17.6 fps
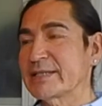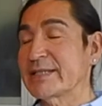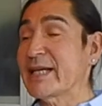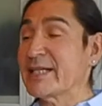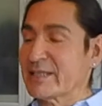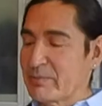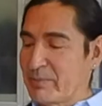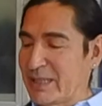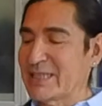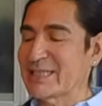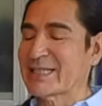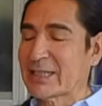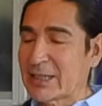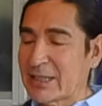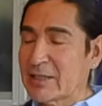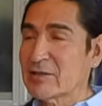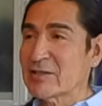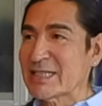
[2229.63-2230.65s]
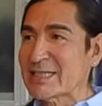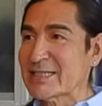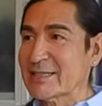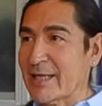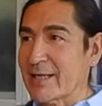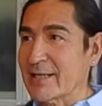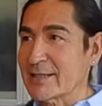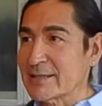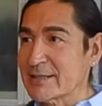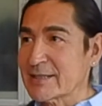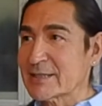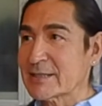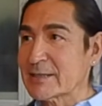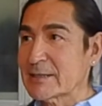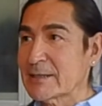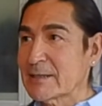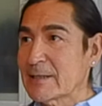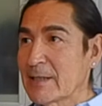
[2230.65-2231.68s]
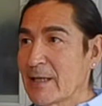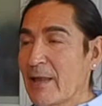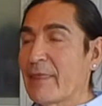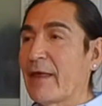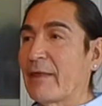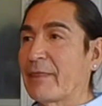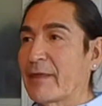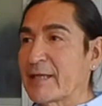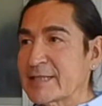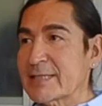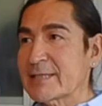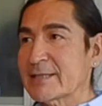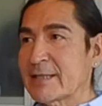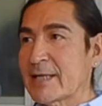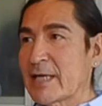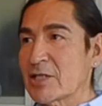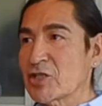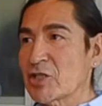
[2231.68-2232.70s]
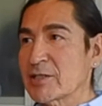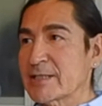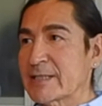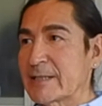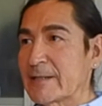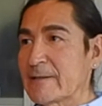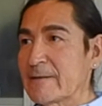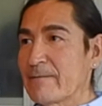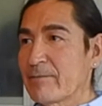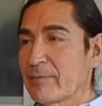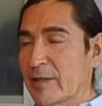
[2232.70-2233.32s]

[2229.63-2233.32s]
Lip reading: Yes, but it clearly states that this is an agency.